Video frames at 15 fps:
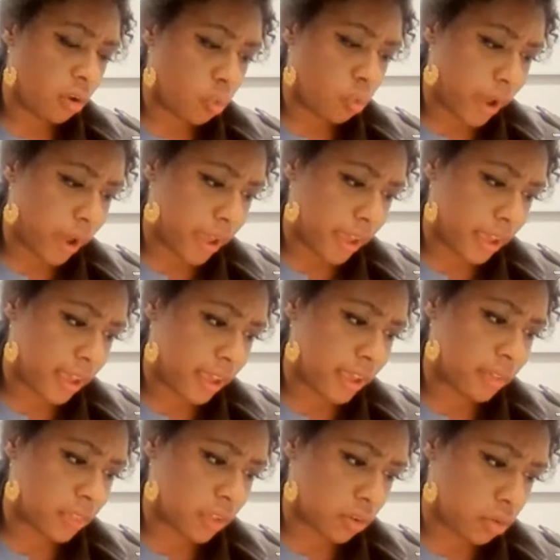Away
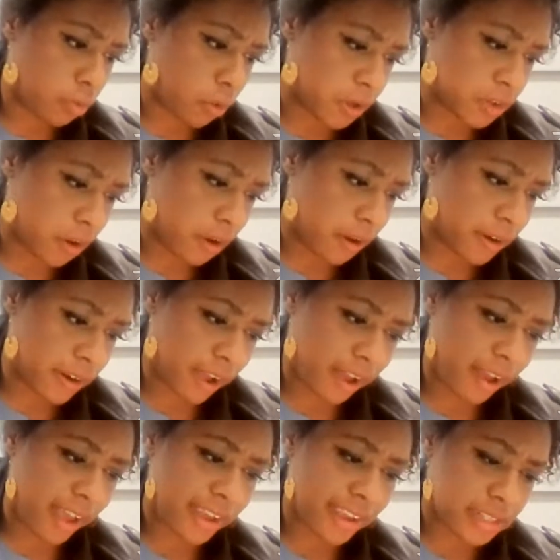in the courtyard,
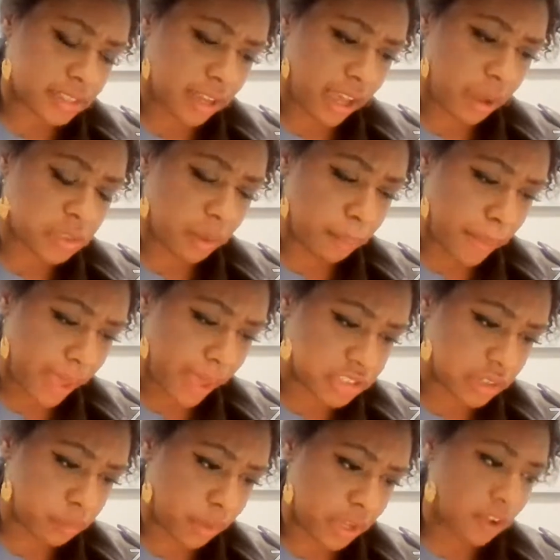I at times
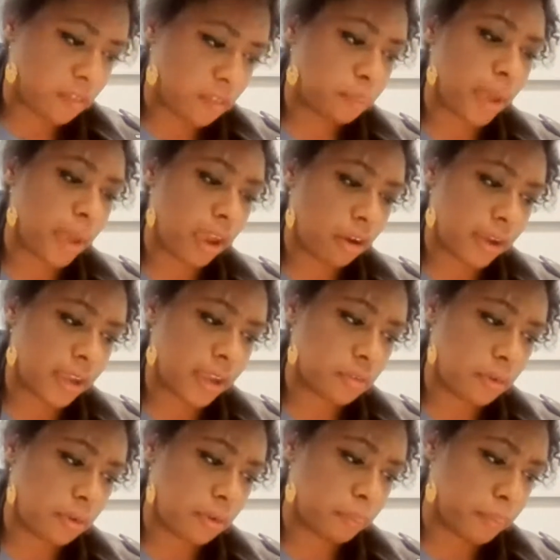imagine myself married
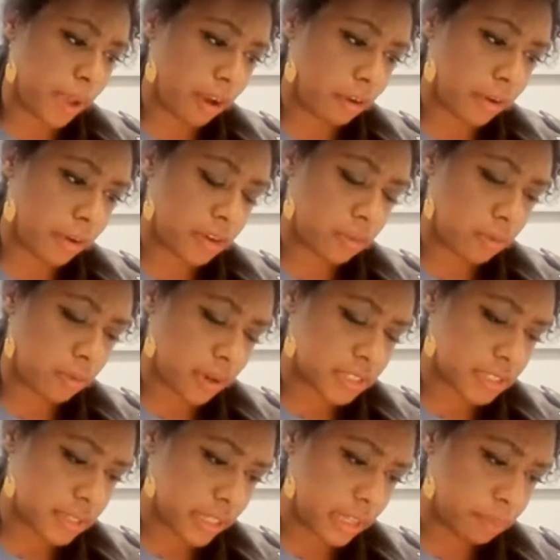or buried or
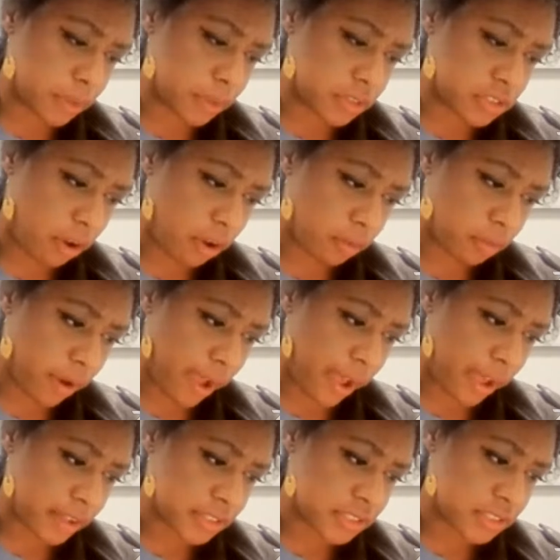asleep in tall
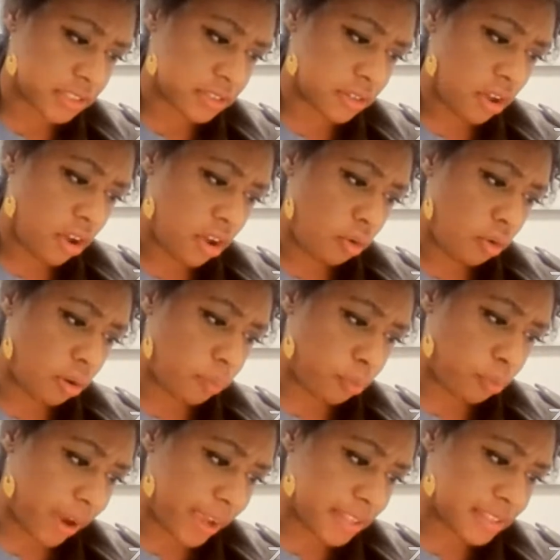grass, or
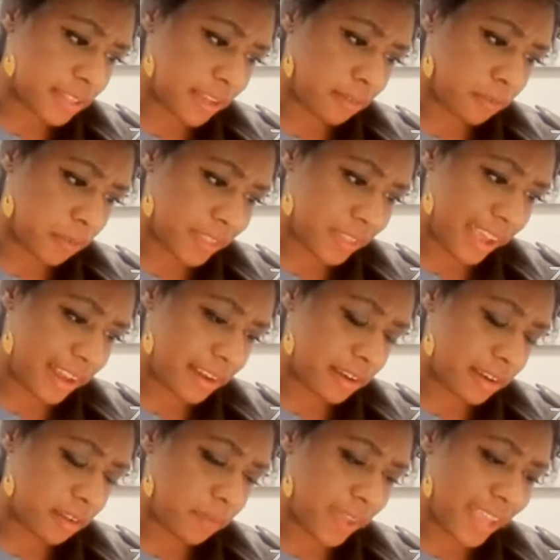bracing for the
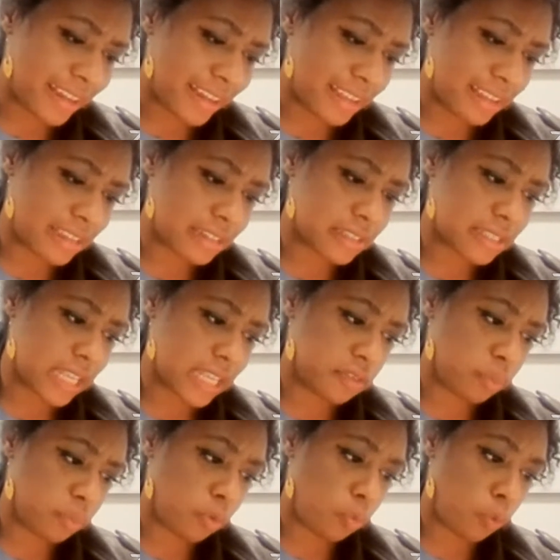end of any
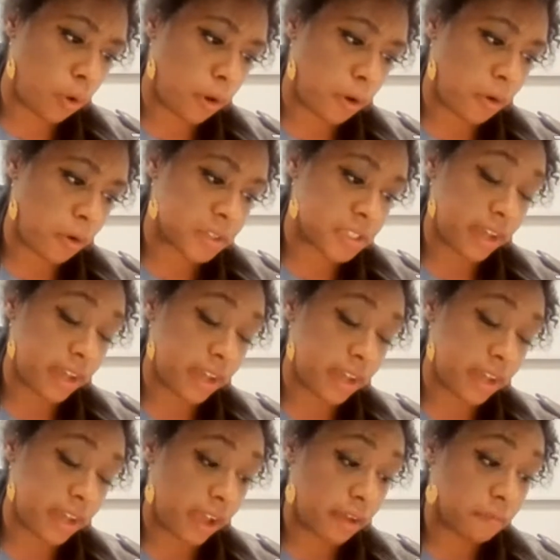conceivable world.
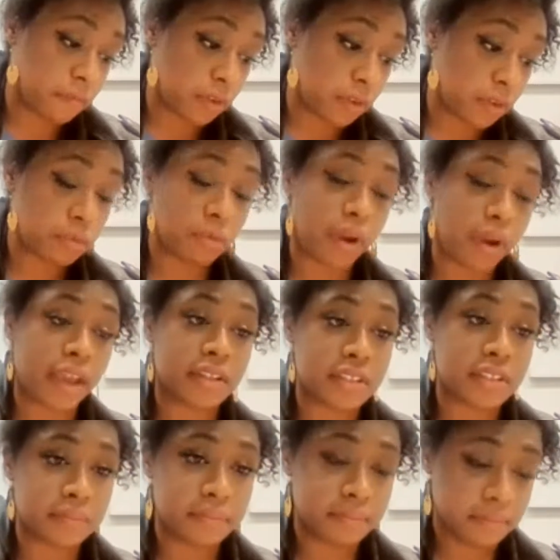I feel
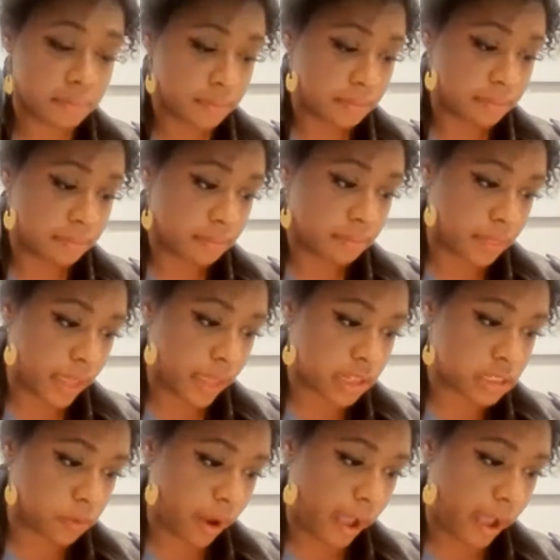great.
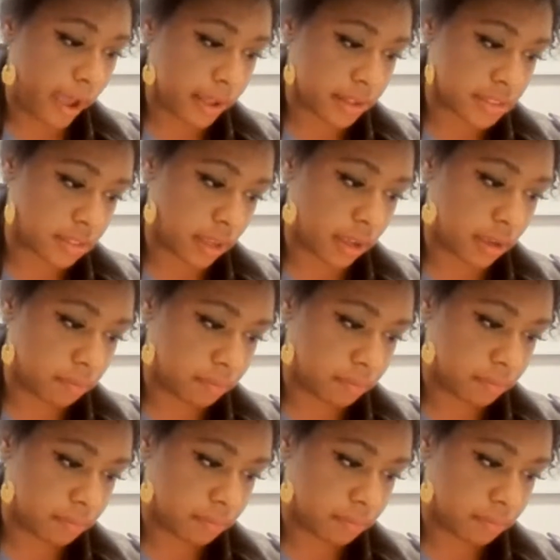Thanks for asking.